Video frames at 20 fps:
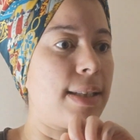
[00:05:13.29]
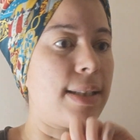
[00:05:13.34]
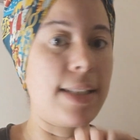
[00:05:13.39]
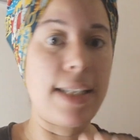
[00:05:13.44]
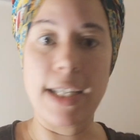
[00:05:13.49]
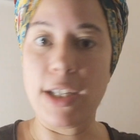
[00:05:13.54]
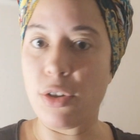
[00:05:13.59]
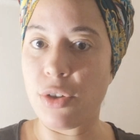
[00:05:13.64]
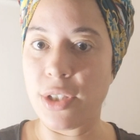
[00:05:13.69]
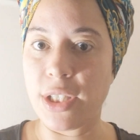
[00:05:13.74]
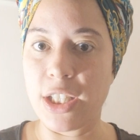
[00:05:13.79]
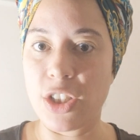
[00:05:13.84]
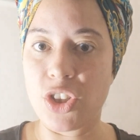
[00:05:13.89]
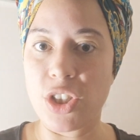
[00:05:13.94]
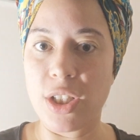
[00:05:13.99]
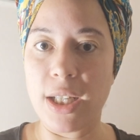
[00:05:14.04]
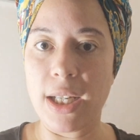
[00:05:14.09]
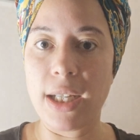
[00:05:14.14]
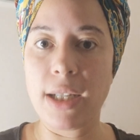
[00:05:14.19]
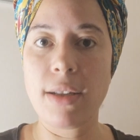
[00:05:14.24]

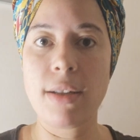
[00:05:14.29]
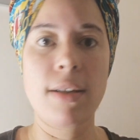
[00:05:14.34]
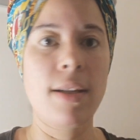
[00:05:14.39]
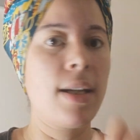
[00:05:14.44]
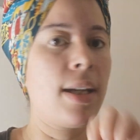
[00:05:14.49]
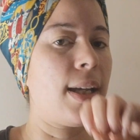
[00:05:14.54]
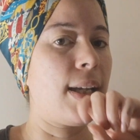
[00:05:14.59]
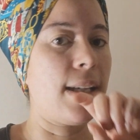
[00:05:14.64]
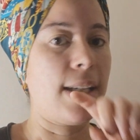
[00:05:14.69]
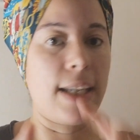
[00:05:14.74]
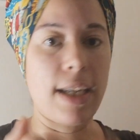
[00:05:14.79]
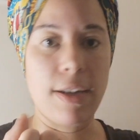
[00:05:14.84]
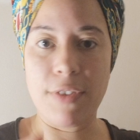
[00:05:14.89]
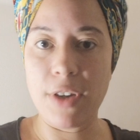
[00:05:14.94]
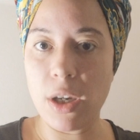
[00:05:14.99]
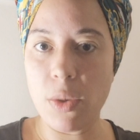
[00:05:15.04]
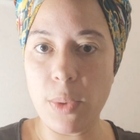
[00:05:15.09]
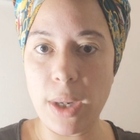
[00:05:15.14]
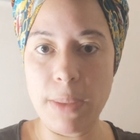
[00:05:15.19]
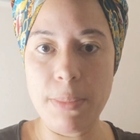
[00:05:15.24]
deconditioning,
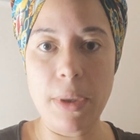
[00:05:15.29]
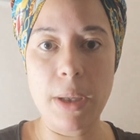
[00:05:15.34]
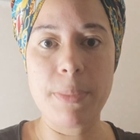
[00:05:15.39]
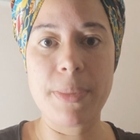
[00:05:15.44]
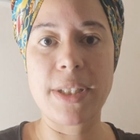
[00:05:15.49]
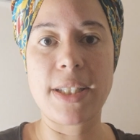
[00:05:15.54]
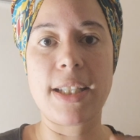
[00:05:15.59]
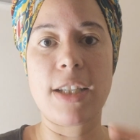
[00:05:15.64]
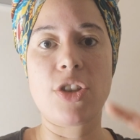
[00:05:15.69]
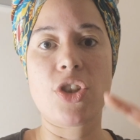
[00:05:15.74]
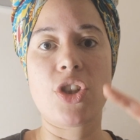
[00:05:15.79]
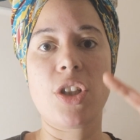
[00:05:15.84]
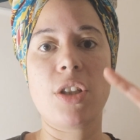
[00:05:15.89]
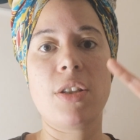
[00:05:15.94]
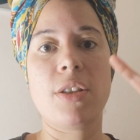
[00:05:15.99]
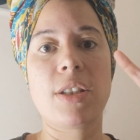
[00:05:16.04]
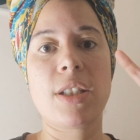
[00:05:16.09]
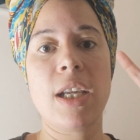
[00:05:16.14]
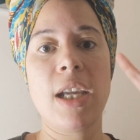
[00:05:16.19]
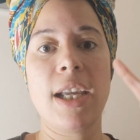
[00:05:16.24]
giving away my
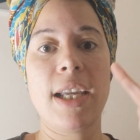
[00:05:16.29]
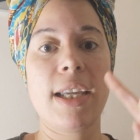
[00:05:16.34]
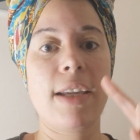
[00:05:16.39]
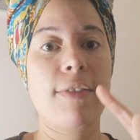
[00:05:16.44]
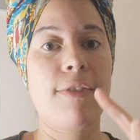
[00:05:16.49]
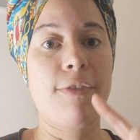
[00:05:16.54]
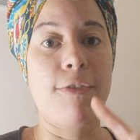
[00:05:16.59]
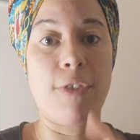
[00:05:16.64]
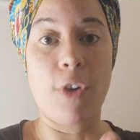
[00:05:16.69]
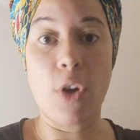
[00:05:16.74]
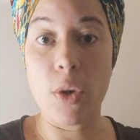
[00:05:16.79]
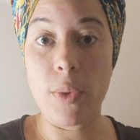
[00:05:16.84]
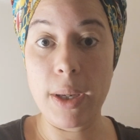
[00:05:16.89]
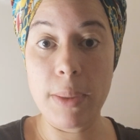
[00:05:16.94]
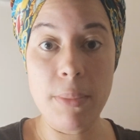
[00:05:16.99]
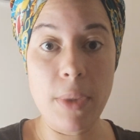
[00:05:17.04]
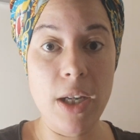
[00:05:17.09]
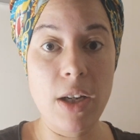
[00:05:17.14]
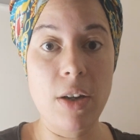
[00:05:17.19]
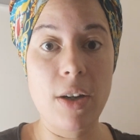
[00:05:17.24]
possessions,
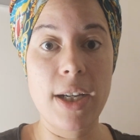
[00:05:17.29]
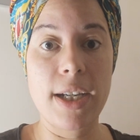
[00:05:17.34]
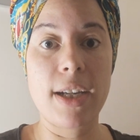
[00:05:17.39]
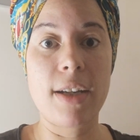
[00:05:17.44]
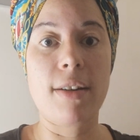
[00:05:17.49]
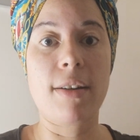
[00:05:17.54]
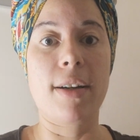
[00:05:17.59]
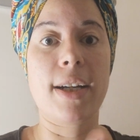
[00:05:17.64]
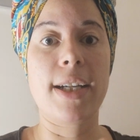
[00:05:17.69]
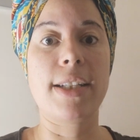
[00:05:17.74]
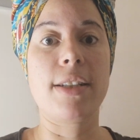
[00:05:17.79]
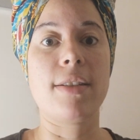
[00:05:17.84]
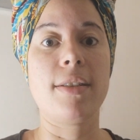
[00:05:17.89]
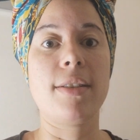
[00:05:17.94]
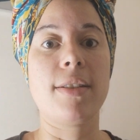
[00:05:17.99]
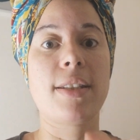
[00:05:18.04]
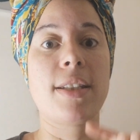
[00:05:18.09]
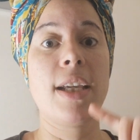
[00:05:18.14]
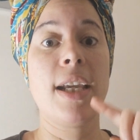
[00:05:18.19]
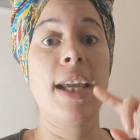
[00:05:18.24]
following my higher
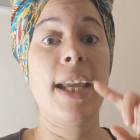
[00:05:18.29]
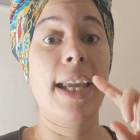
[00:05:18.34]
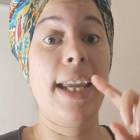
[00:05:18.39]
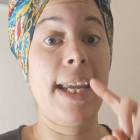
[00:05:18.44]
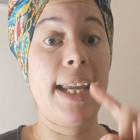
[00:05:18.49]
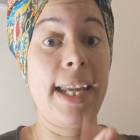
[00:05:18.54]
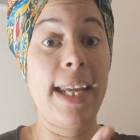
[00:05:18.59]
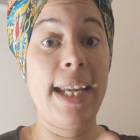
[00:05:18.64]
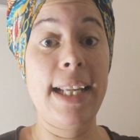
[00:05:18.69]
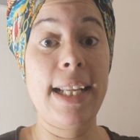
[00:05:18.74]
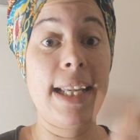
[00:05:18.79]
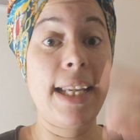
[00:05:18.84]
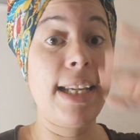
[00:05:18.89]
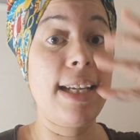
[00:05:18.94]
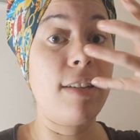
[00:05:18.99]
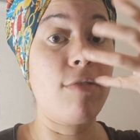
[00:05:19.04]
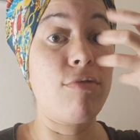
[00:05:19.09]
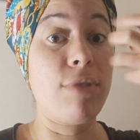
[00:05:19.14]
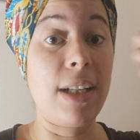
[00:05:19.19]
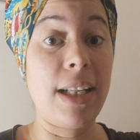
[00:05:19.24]
guidance,
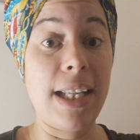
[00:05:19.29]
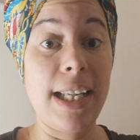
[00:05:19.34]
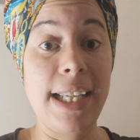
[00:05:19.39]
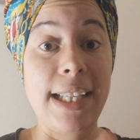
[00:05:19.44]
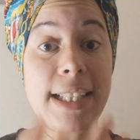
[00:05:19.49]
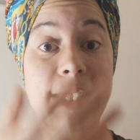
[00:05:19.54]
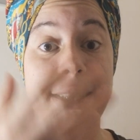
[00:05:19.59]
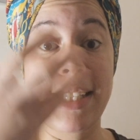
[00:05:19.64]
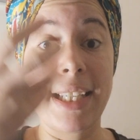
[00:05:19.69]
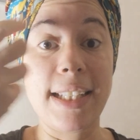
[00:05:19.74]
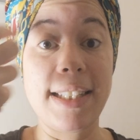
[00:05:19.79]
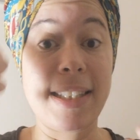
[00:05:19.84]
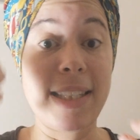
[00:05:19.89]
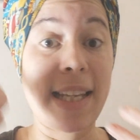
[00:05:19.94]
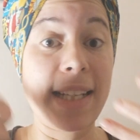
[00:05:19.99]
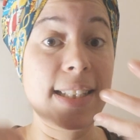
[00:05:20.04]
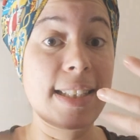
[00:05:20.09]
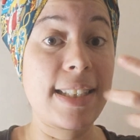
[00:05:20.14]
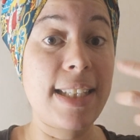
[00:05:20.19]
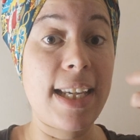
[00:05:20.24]
healing and releasing
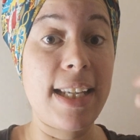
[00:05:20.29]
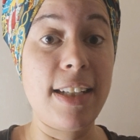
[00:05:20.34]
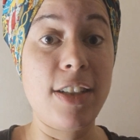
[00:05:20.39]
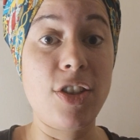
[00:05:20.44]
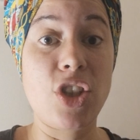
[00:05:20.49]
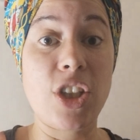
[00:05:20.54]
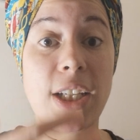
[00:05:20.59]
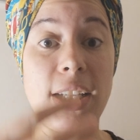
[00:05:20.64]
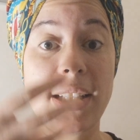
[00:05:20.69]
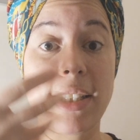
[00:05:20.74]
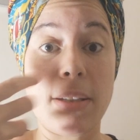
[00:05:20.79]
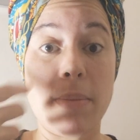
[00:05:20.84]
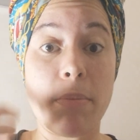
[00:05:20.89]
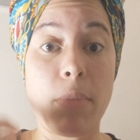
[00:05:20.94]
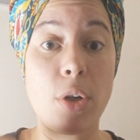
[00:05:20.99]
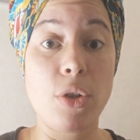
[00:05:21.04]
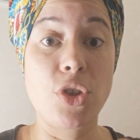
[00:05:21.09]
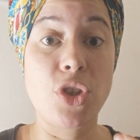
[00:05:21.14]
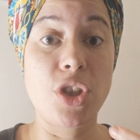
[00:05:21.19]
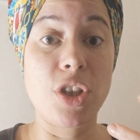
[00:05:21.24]
dense energies,
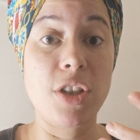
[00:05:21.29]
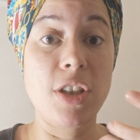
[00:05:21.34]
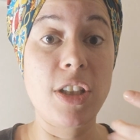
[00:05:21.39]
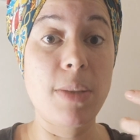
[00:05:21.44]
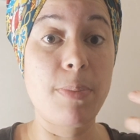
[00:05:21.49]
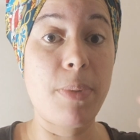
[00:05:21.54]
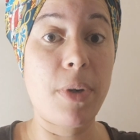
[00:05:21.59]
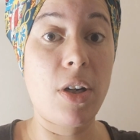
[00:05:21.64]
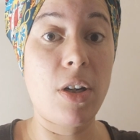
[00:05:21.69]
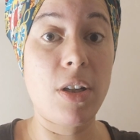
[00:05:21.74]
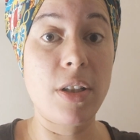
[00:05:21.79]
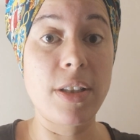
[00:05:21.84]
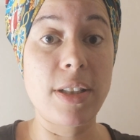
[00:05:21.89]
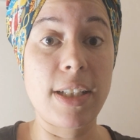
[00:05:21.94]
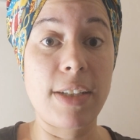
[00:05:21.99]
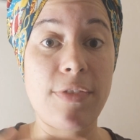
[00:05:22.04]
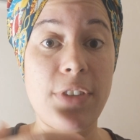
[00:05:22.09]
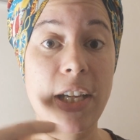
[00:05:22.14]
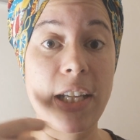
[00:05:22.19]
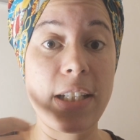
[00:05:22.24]
emotions, past
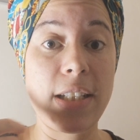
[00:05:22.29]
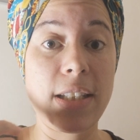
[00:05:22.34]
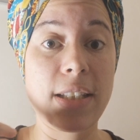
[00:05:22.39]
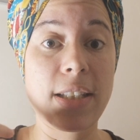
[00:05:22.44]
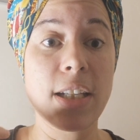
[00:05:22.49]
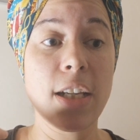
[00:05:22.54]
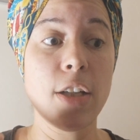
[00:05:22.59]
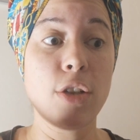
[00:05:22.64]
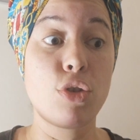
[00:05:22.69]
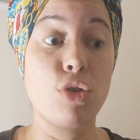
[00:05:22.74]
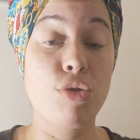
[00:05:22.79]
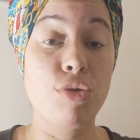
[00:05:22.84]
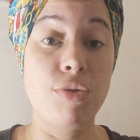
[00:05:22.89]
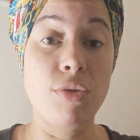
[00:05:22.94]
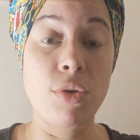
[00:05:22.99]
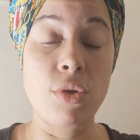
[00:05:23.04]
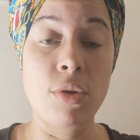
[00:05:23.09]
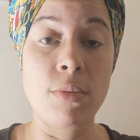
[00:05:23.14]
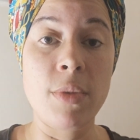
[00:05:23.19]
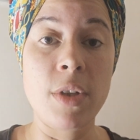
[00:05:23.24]
events,
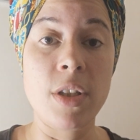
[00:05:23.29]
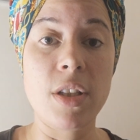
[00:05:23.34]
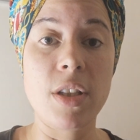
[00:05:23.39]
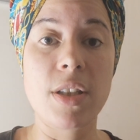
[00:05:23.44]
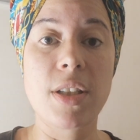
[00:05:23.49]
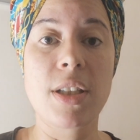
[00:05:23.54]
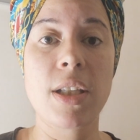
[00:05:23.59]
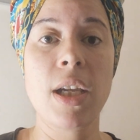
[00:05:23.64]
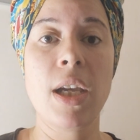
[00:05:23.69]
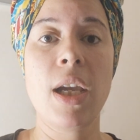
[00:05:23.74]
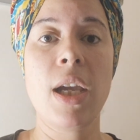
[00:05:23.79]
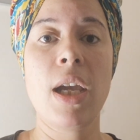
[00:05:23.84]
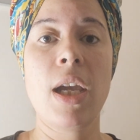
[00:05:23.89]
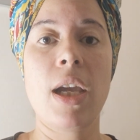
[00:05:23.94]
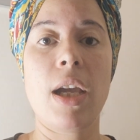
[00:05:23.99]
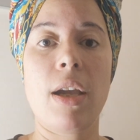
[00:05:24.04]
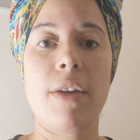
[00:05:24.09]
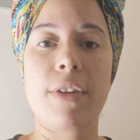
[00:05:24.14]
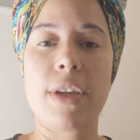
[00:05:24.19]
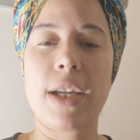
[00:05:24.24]
traumas,
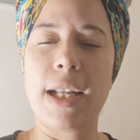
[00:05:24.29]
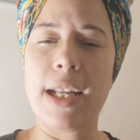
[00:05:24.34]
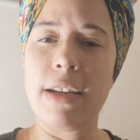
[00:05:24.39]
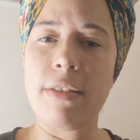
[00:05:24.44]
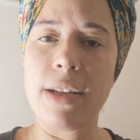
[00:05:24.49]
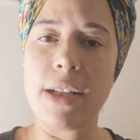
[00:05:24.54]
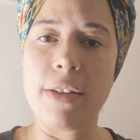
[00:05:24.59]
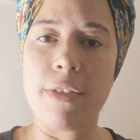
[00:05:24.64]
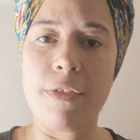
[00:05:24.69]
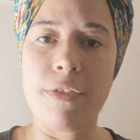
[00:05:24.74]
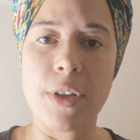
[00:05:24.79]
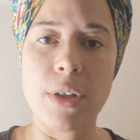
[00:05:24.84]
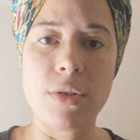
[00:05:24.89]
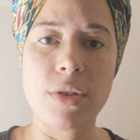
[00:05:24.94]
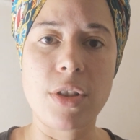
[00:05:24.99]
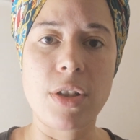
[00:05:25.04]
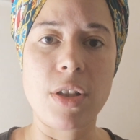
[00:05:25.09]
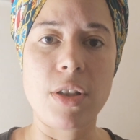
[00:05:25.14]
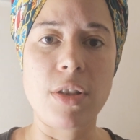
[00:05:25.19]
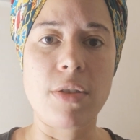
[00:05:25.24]
clearing the
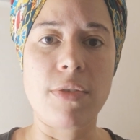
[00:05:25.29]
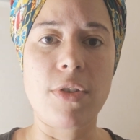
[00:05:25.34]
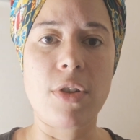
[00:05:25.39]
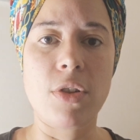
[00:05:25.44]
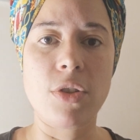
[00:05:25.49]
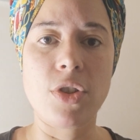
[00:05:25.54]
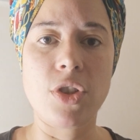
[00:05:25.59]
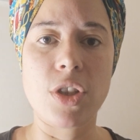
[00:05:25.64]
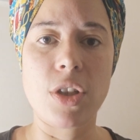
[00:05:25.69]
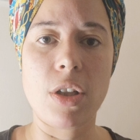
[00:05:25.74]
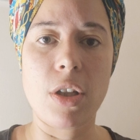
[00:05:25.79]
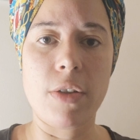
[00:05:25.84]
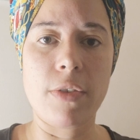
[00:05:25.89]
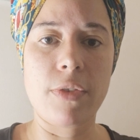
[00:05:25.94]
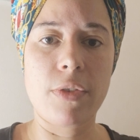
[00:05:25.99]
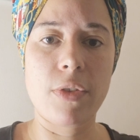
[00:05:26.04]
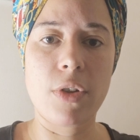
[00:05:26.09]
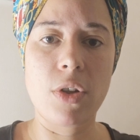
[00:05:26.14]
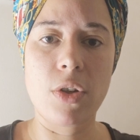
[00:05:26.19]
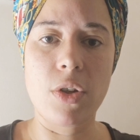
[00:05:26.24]
filters of
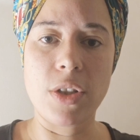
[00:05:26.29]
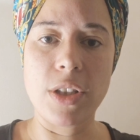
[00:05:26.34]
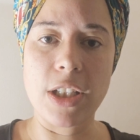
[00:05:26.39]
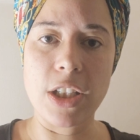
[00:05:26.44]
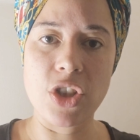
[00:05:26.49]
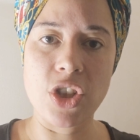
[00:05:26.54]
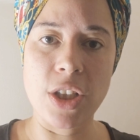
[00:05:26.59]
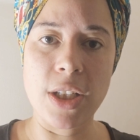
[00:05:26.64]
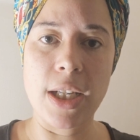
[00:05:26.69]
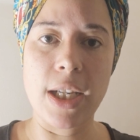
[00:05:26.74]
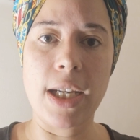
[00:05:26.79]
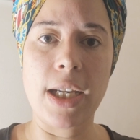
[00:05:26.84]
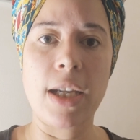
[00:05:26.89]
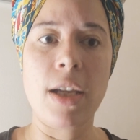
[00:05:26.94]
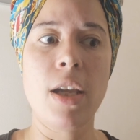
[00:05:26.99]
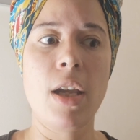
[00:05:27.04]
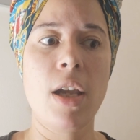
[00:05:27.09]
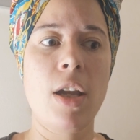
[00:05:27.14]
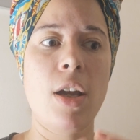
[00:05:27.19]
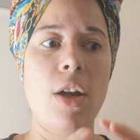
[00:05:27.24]
conditioning